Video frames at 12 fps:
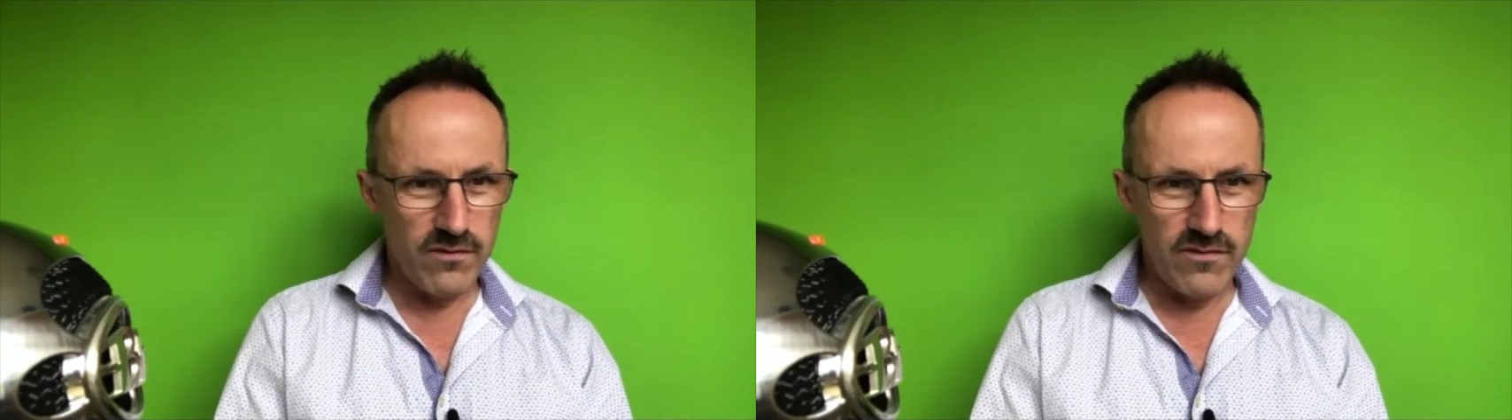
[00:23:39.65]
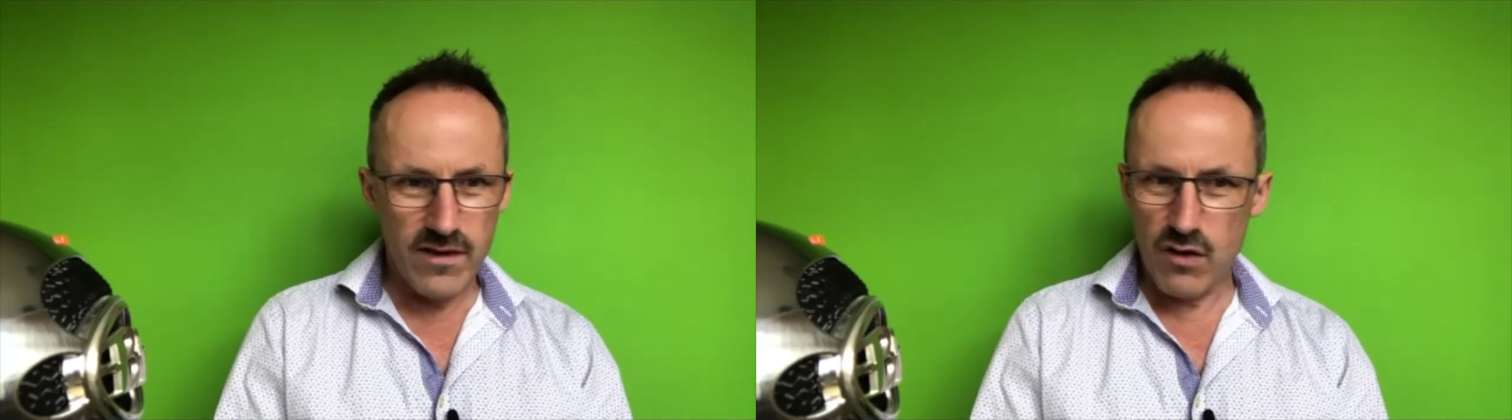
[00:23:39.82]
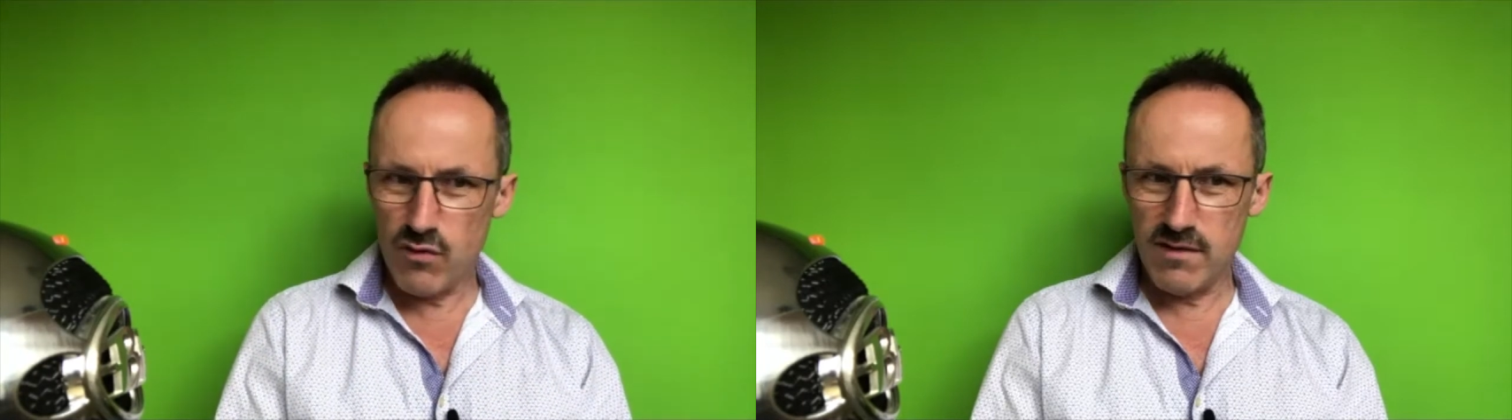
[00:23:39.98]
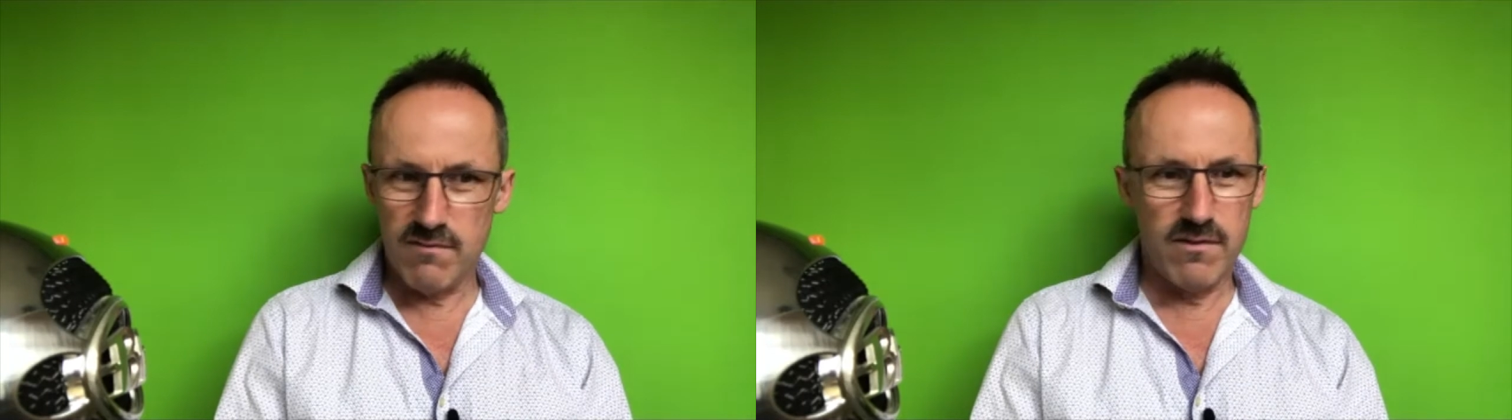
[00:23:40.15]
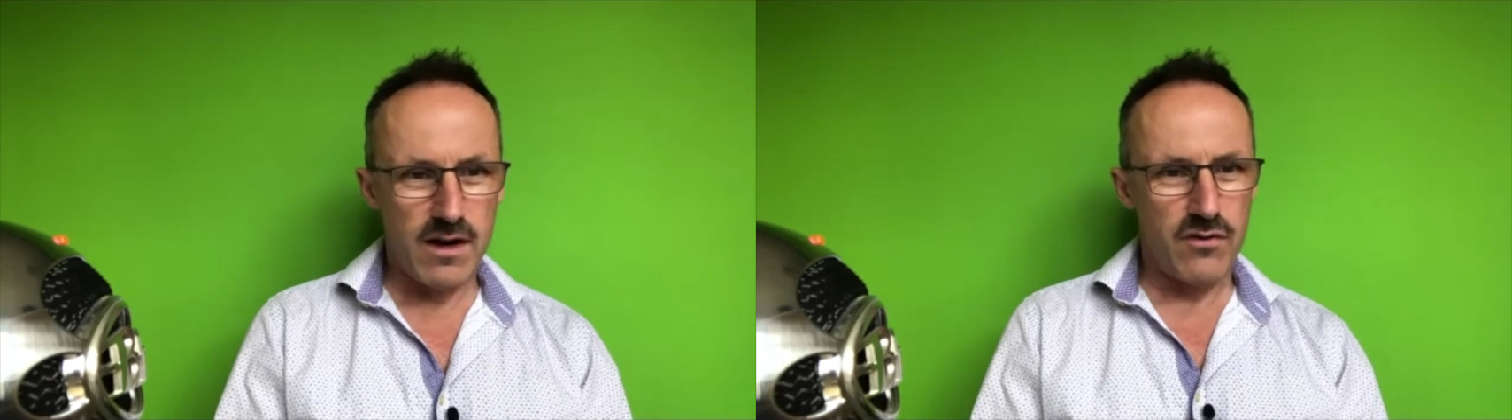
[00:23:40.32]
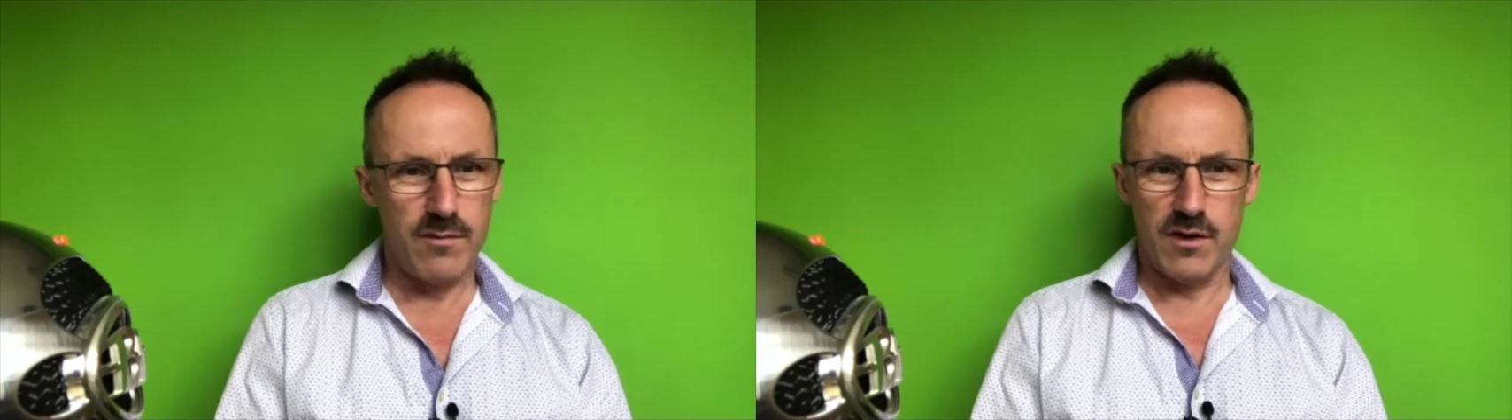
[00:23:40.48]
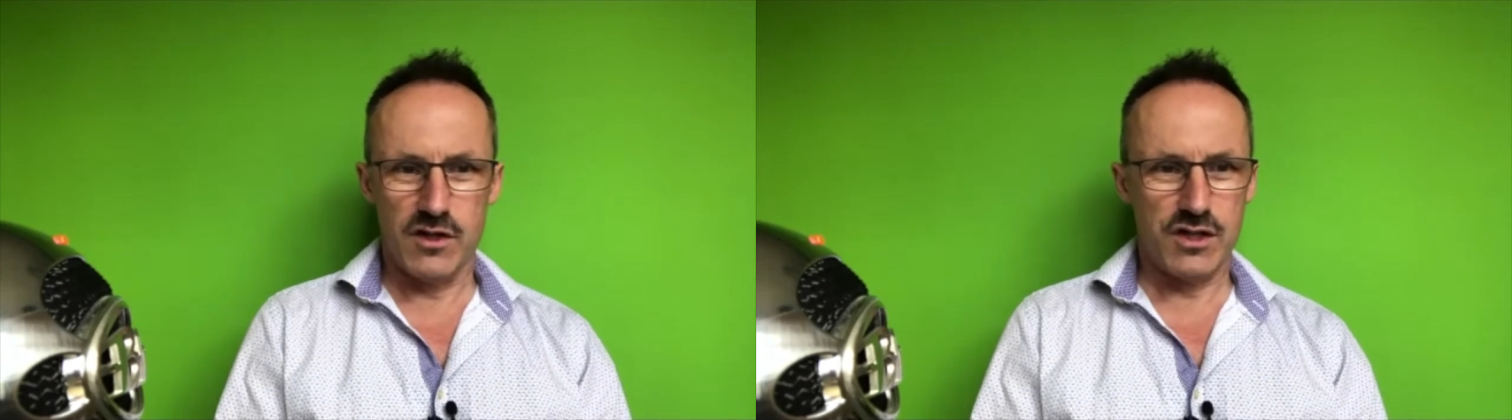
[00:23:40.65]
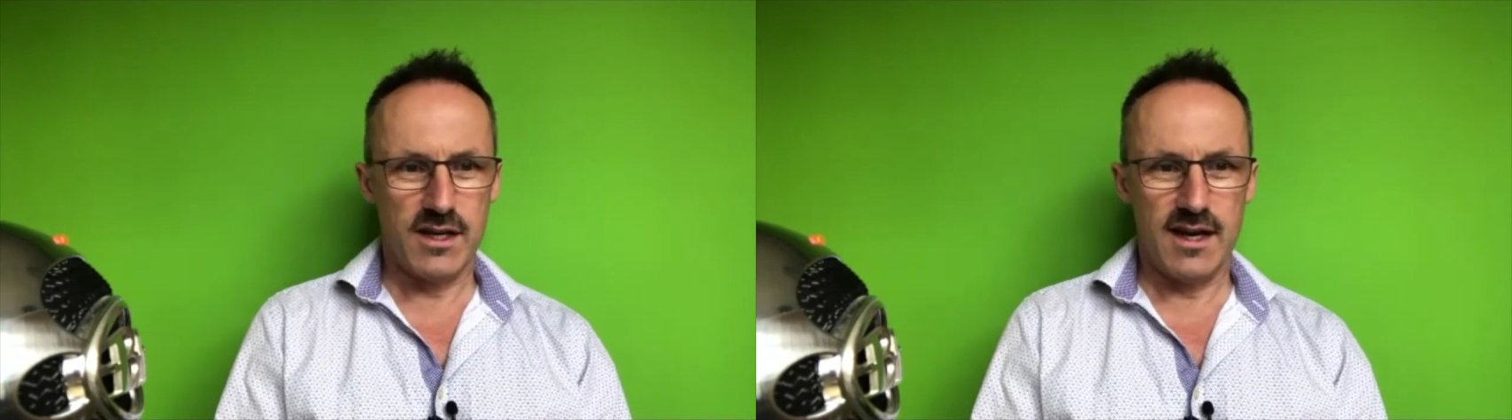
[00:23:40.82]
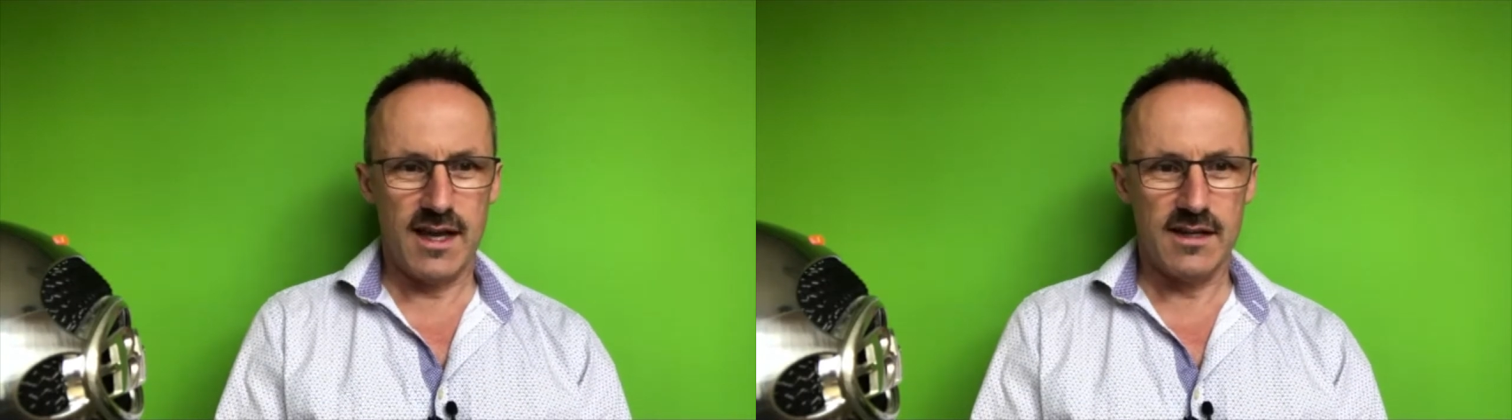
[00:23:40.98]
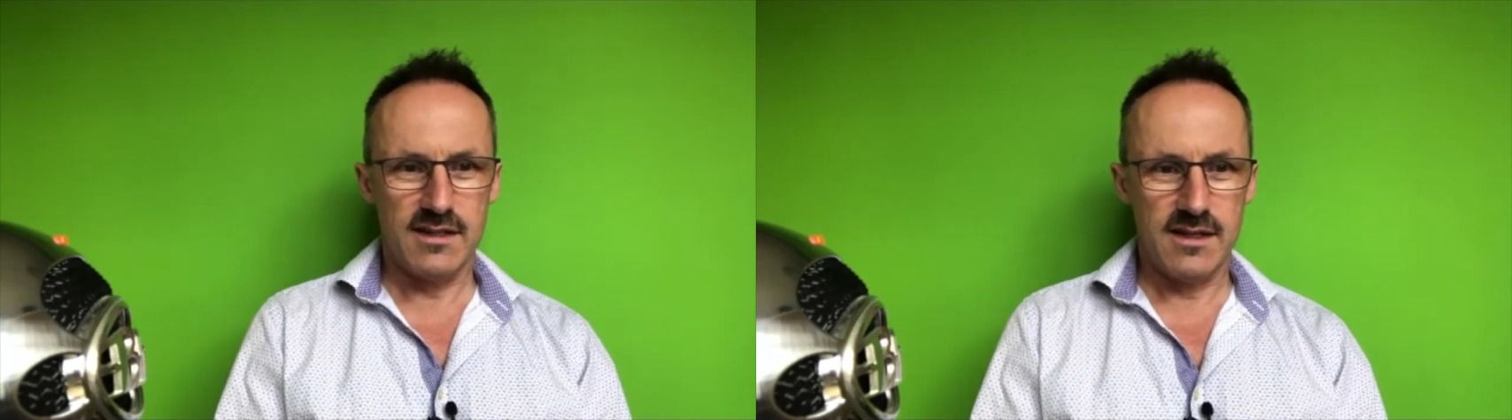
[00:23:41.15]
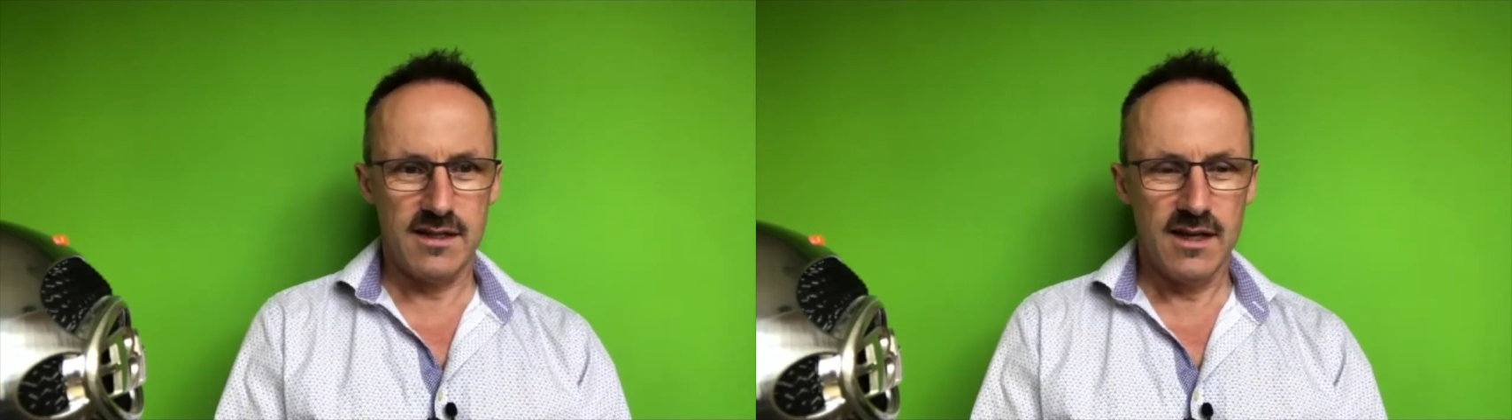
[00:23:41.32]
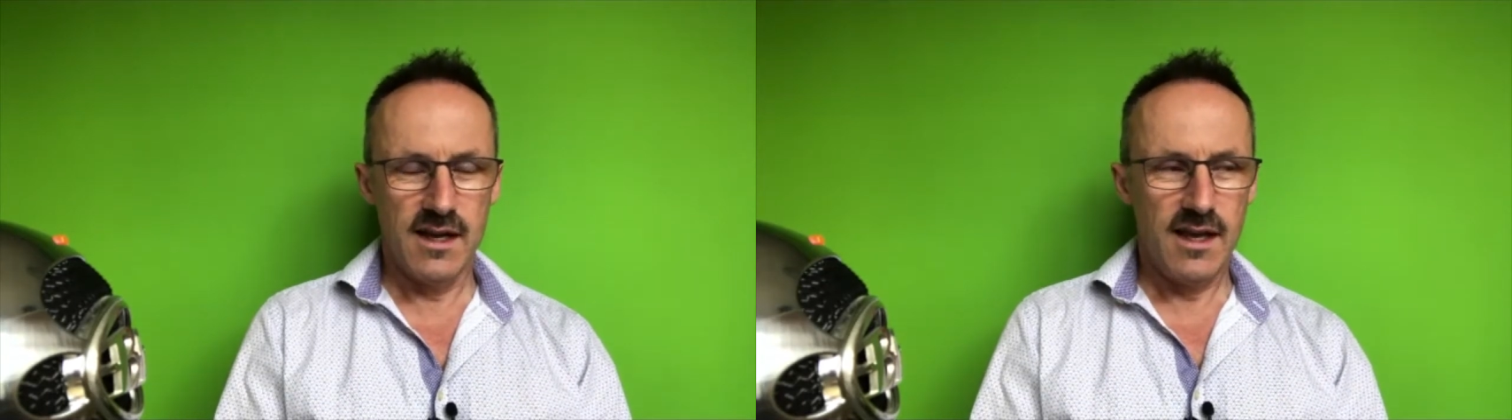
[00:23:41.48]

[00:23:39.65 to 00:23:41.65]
very much connected.